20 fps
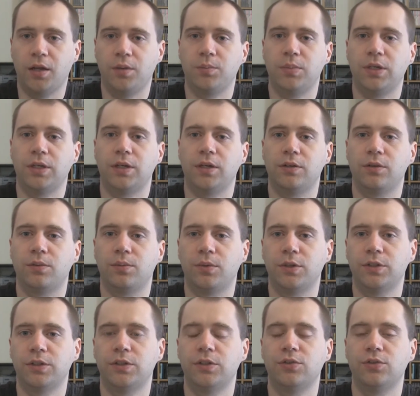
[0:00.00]
Because
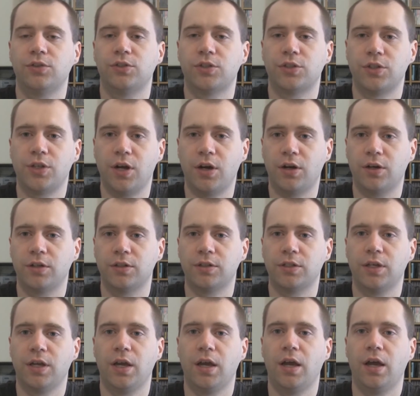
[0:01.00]
once you start,
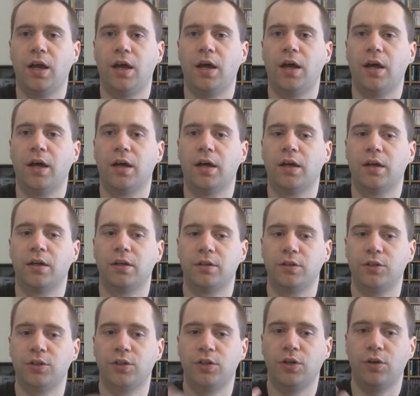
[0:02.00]

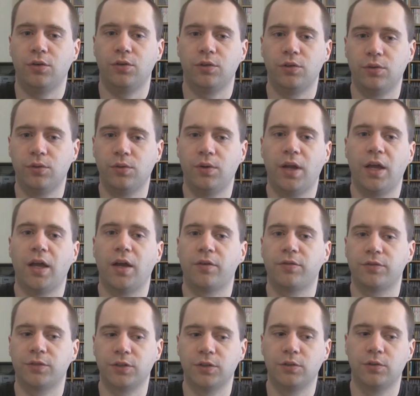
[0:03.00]
you
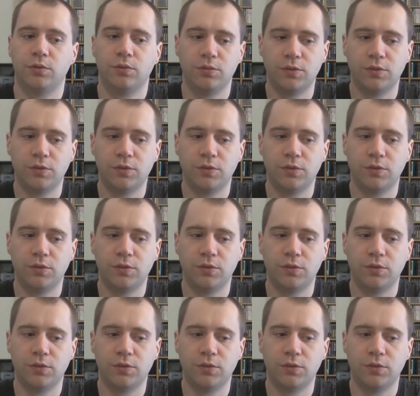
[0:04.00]
have to